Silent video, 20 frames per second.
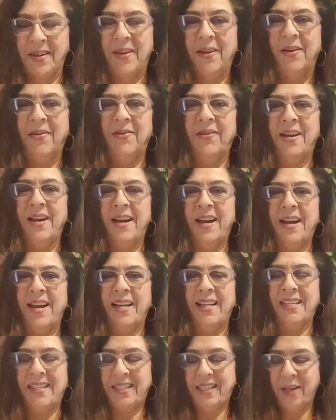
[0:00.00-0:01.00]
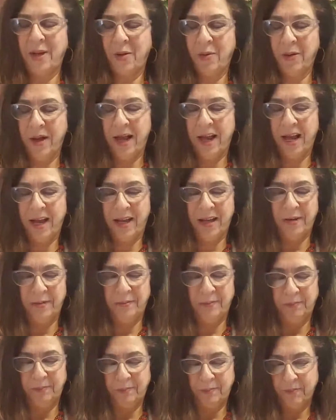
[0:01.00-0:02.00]
All right, so
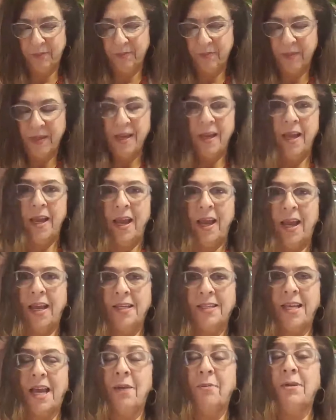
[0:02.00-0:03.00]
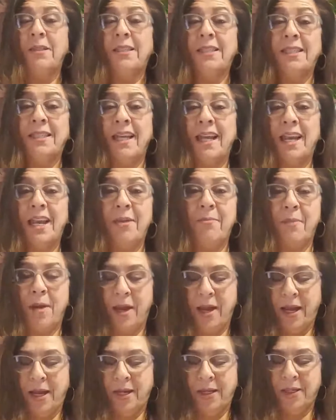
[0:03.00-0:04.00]
as I was getting
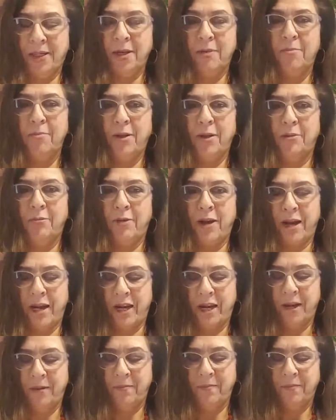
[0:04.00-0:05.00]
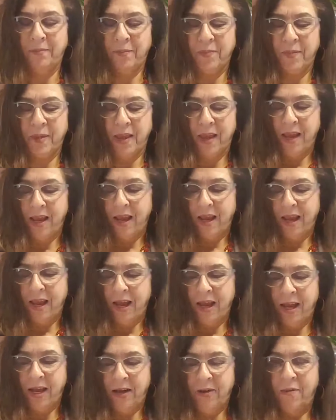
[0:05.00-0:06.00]
my template ready,
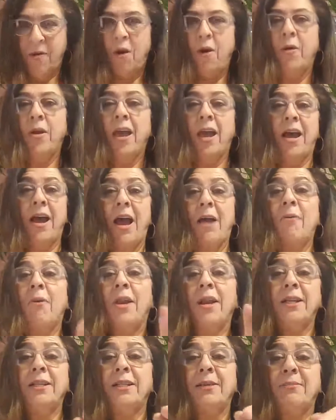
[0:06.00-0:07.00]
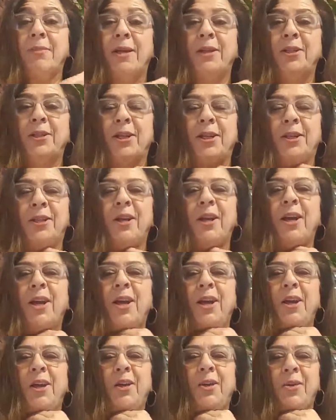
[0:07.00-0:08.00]
oh yeah, I wanted to mention,
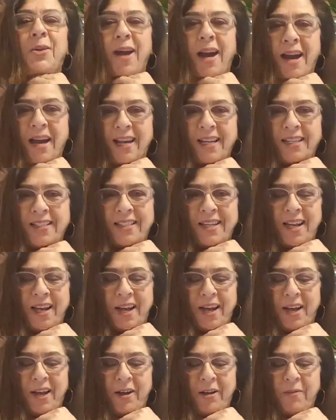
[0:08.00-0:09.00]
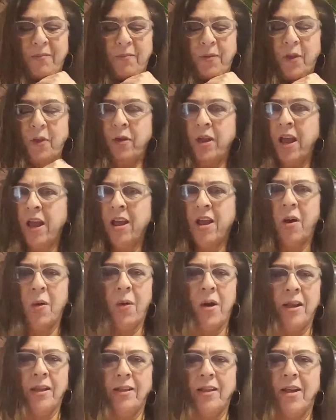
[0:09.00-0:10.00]
you guys, you can
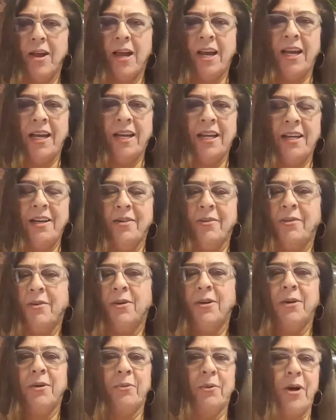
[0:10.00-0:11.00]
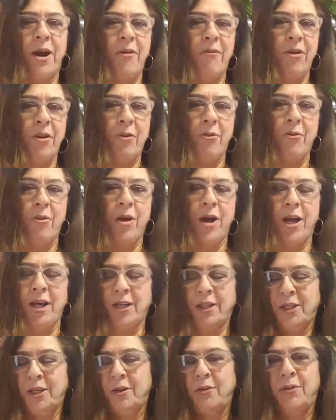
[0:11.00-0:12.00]
go online or wherever you
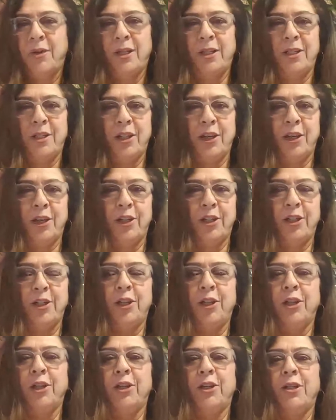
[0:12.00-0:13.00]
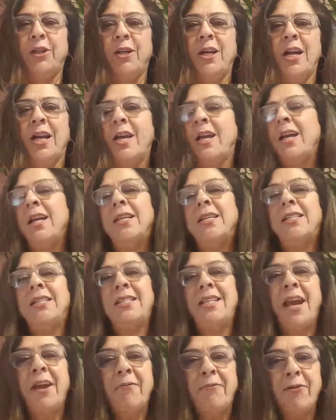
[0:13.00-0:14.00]
want to research your
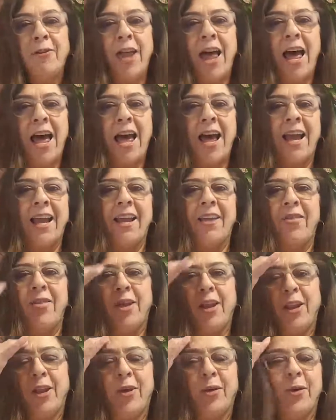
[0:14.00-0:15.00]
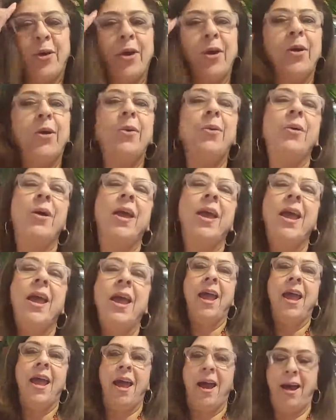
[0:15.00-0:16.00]
state flag and the logo.
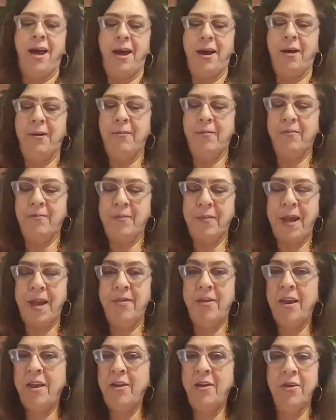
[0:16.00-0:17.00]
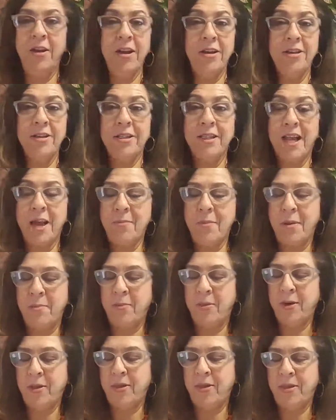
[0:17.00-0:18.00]
And then you can just come
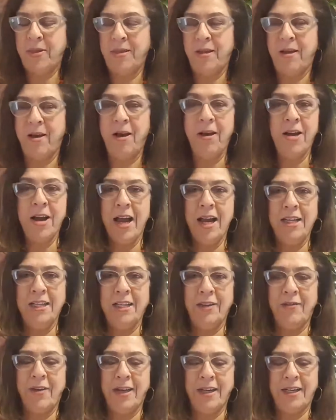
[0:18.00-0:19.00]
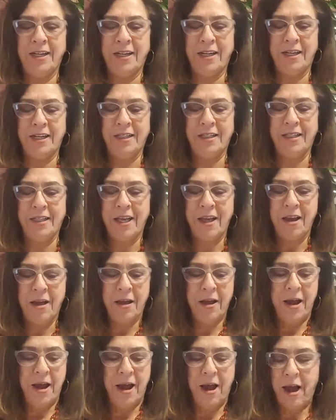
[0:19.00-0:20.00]
up with all kinds of ideas.
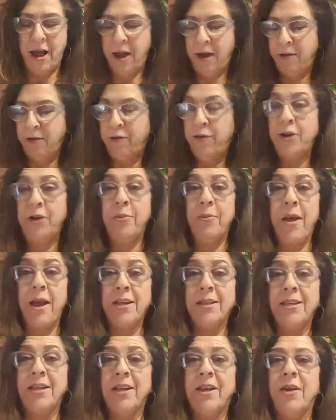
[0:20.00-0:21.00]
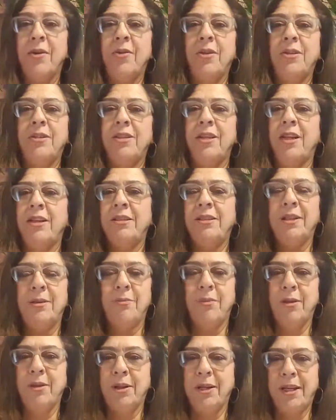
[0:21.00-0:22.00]
For New Mexico, the Zia
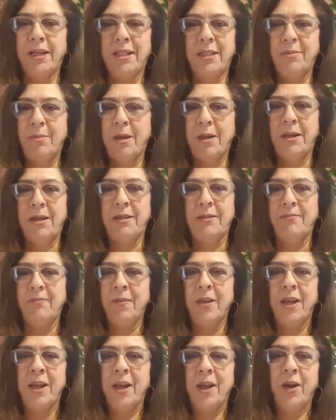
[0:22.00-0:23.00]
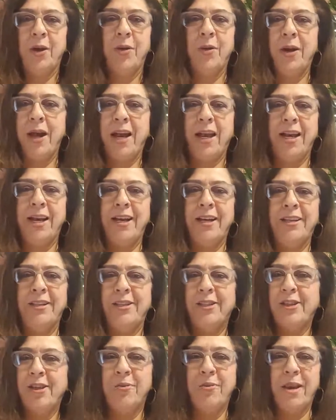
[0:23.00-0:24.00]
symbol has been created in
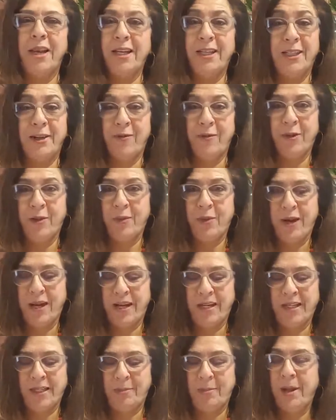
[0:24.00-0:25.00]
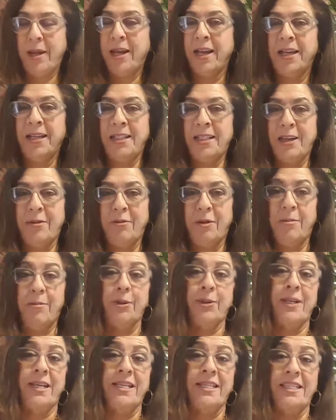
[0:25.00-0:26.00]
so many different ways because it
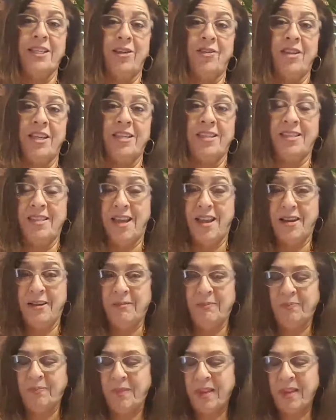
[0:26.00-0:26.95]
represents the sun.